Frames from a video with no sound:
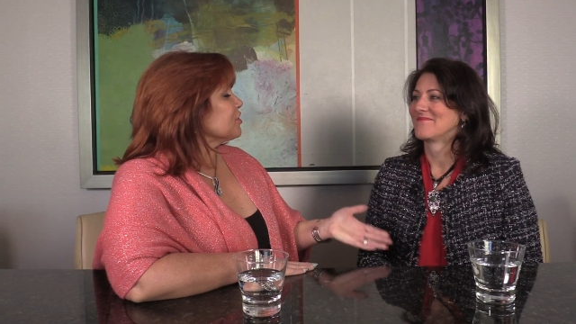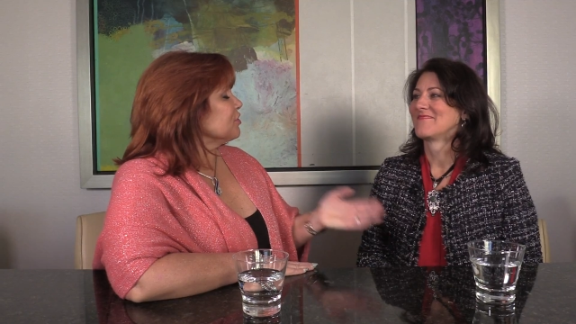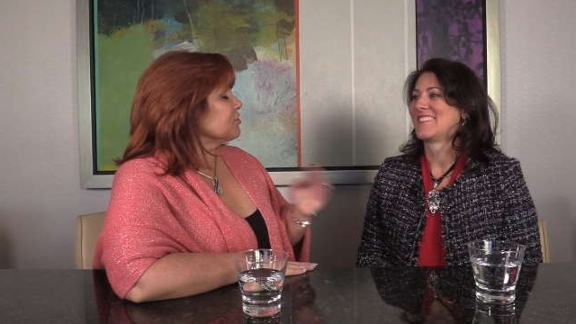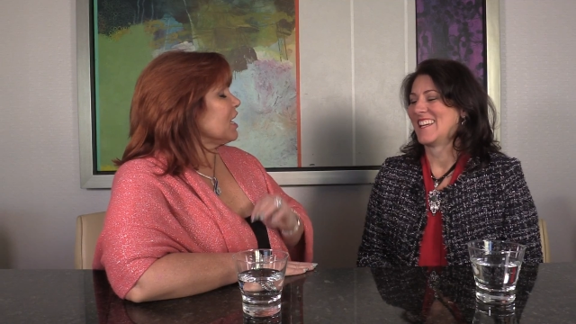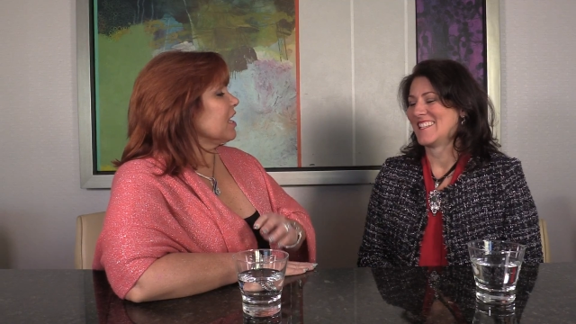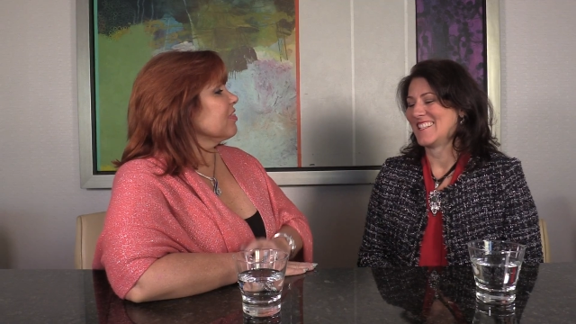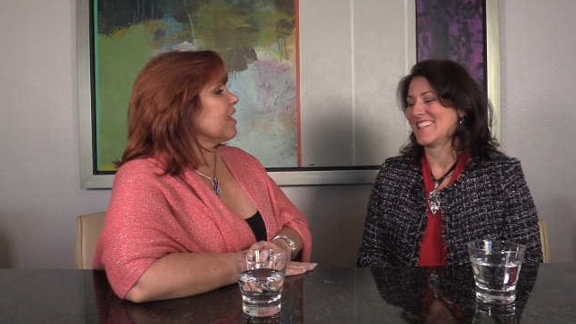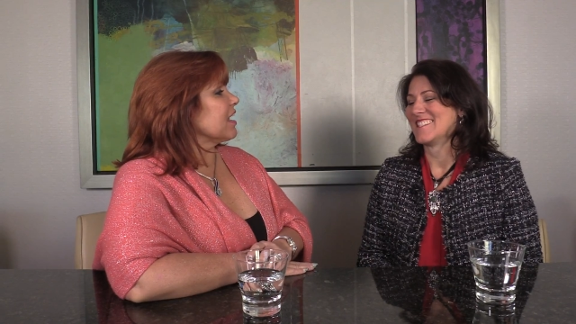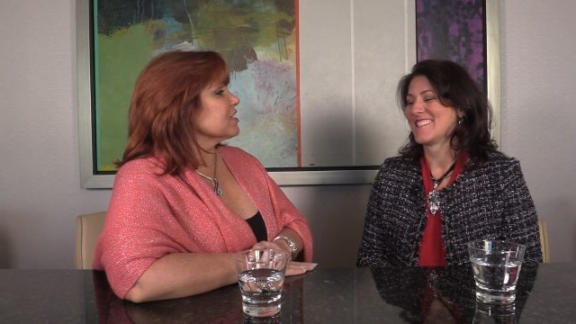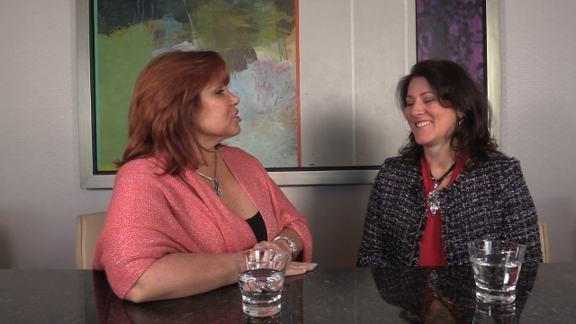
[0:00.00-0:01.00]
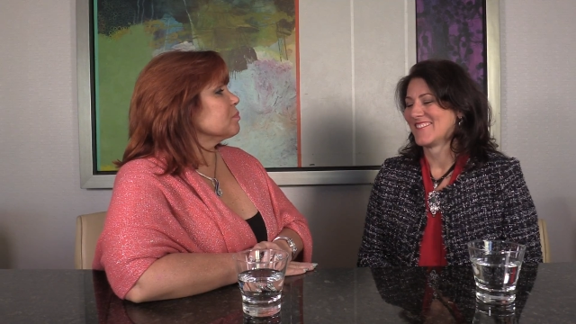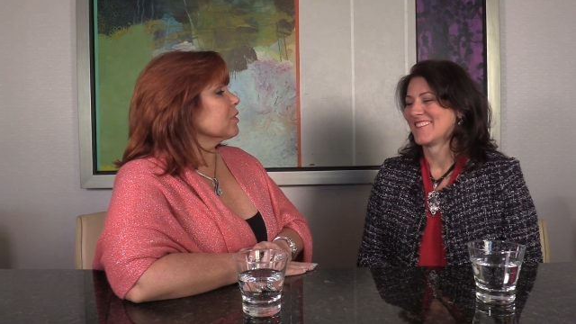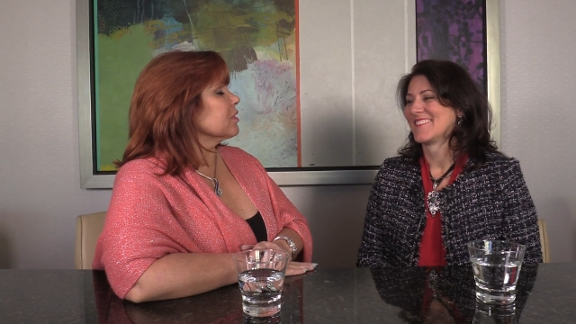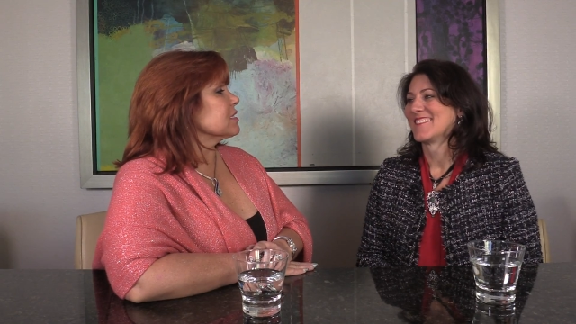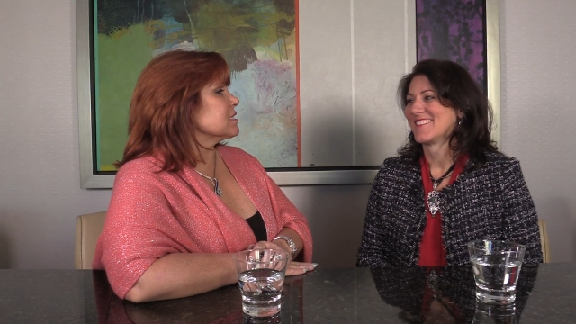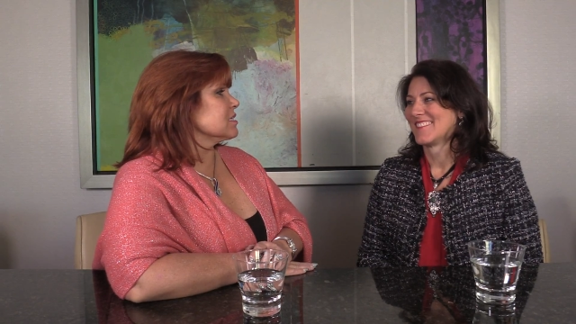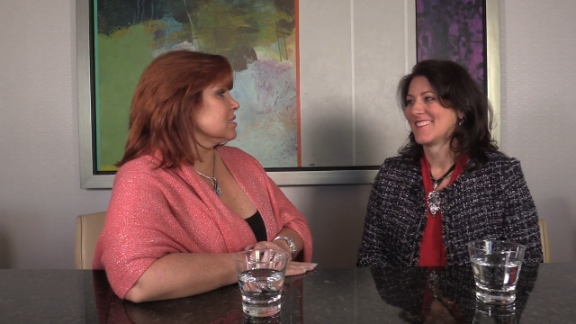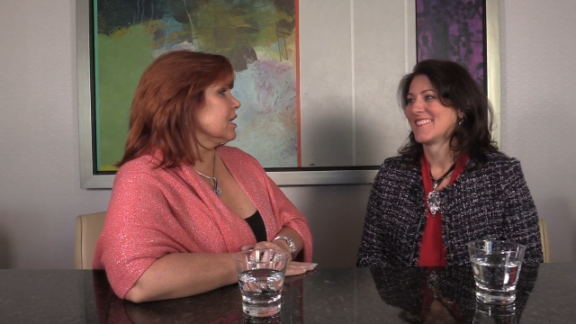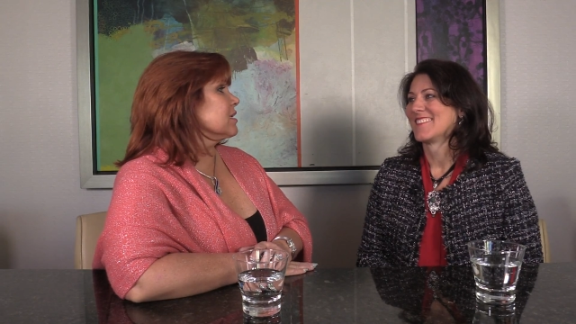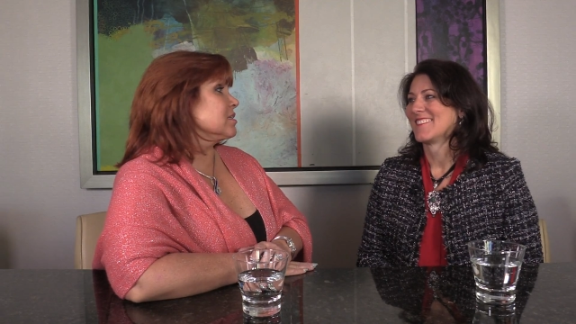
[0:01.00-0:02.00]
Speaker 1: So you take yeah, that experience, as,
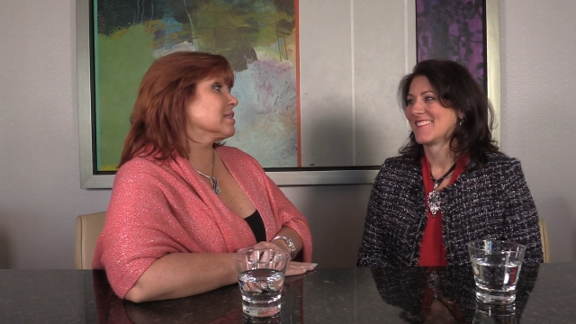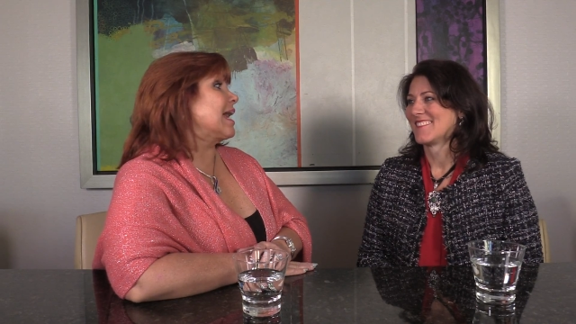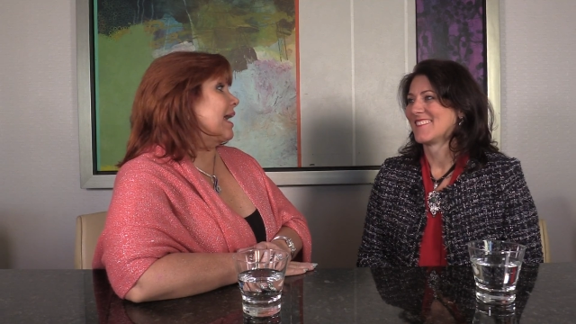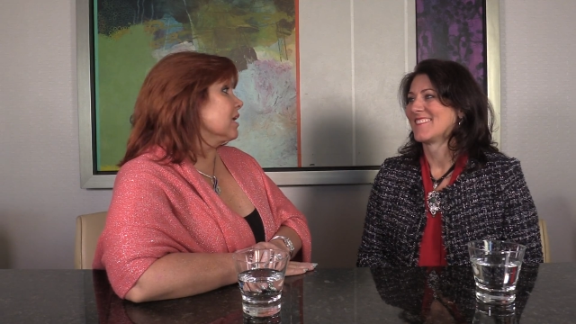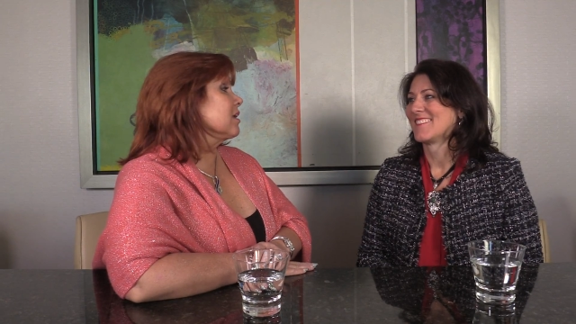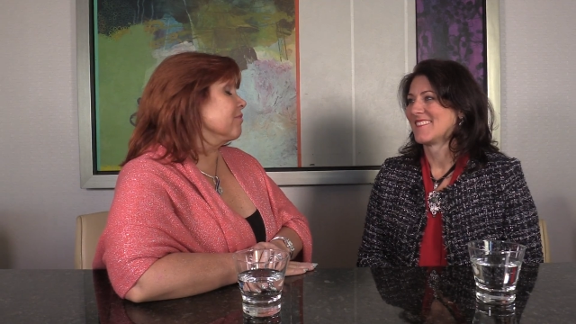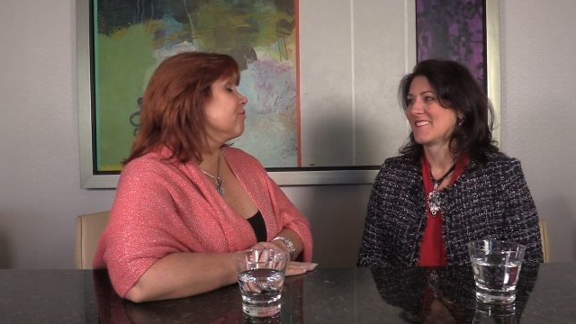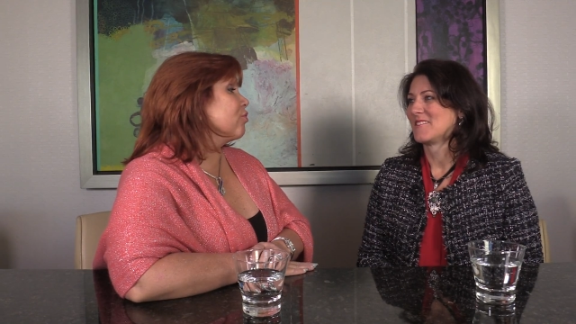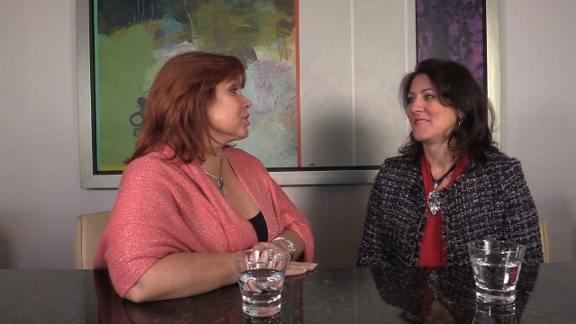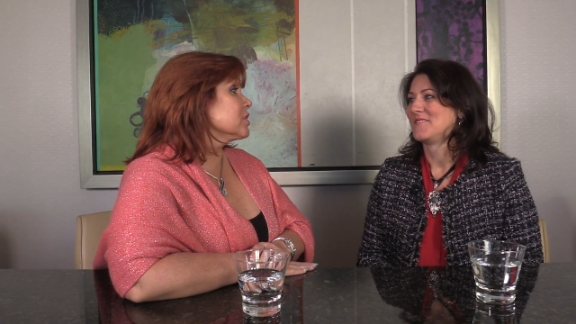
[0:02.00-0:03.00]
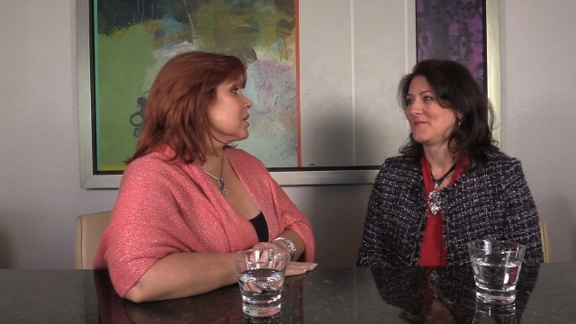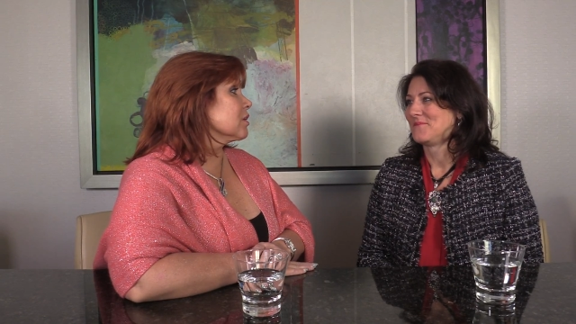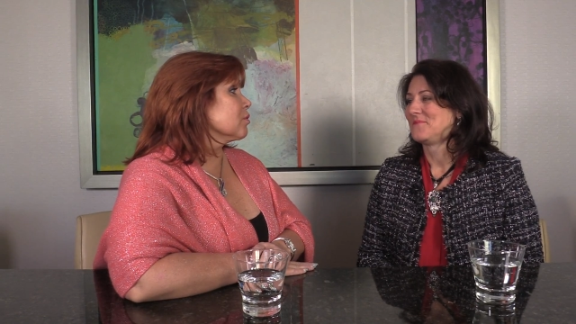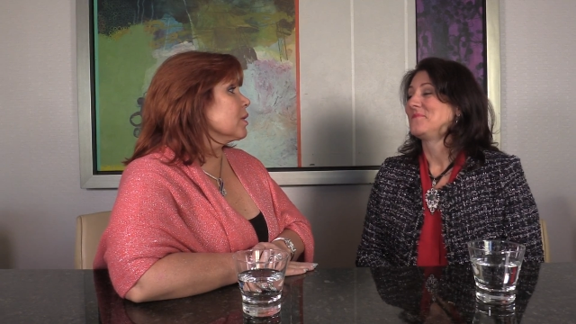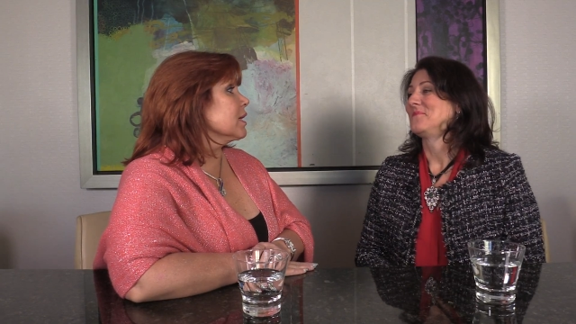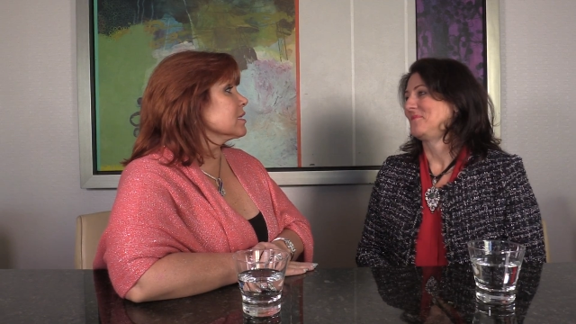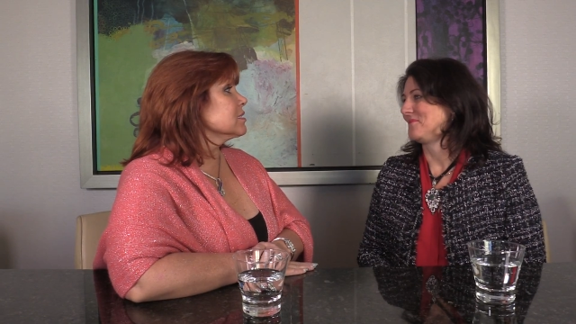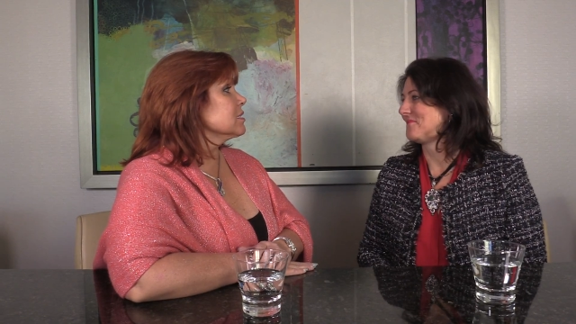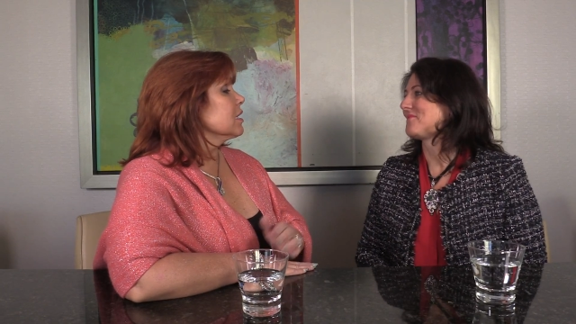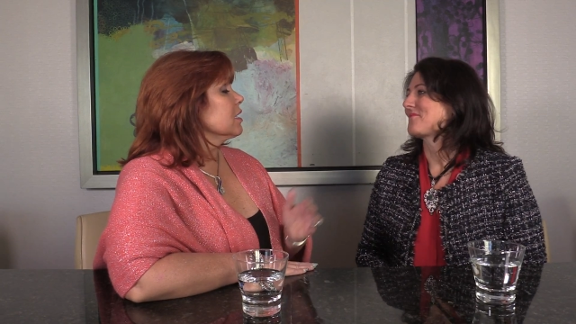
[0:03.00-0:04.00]
as sad and unfortunate it was,